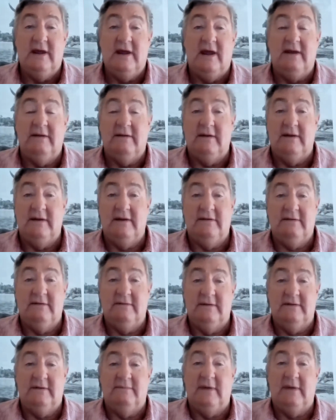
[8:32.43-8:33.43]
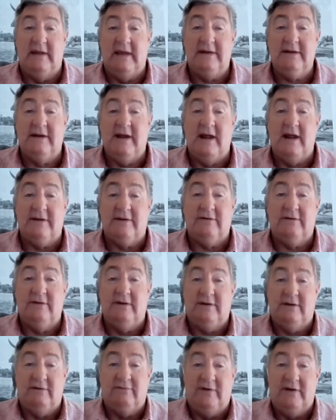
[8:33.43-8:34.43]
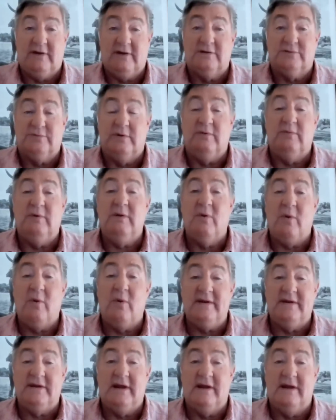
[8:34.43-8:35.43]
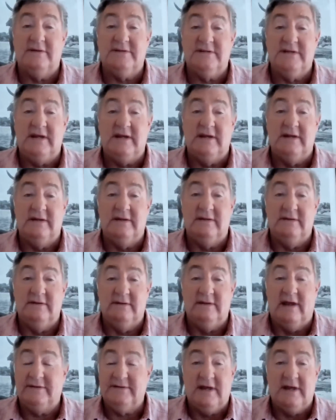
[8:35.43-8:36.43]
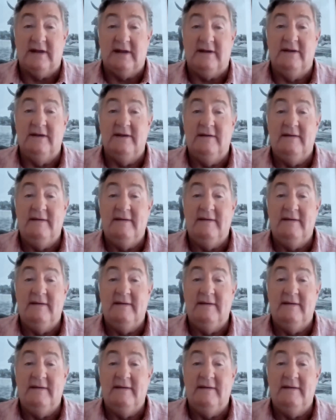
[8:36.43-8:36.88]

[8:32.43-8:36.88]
and headed out into the vehicles where we were waiting outside.